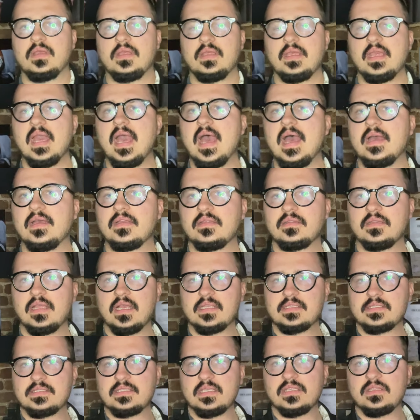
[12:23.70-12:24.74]
yeah,
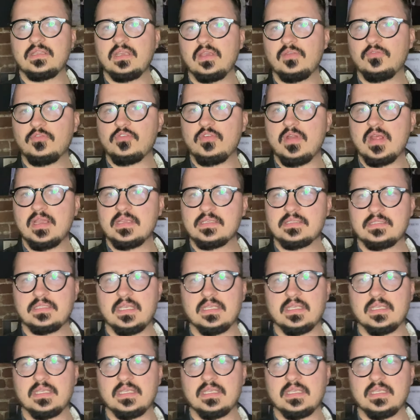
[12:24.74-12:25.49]
that's the difference.